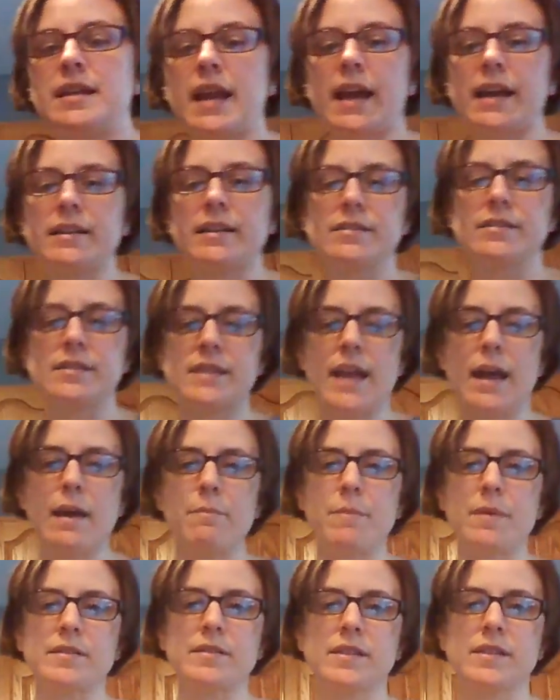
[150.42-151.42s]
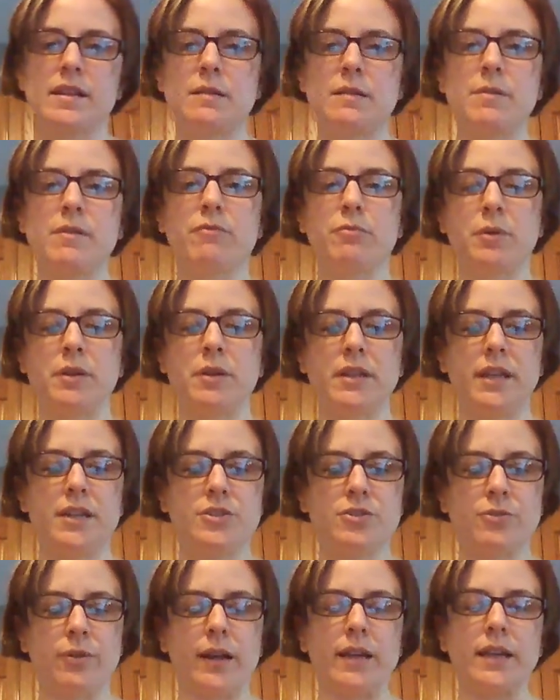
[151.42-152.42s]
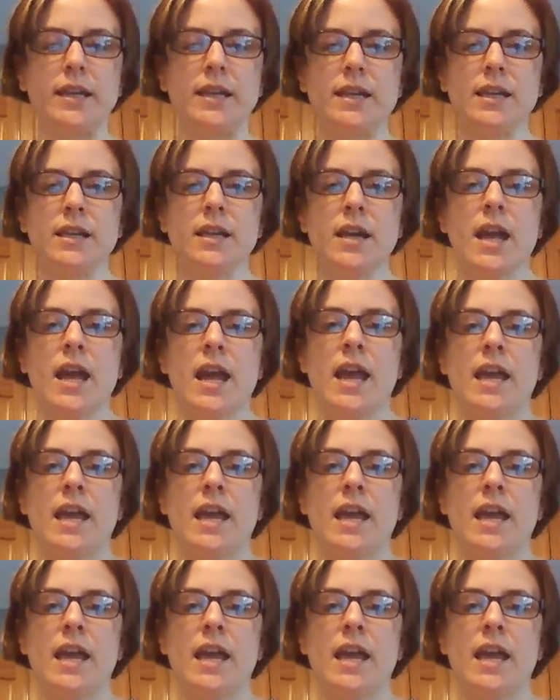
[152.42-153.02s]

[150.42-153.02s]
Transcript: next step is going to be really tricky.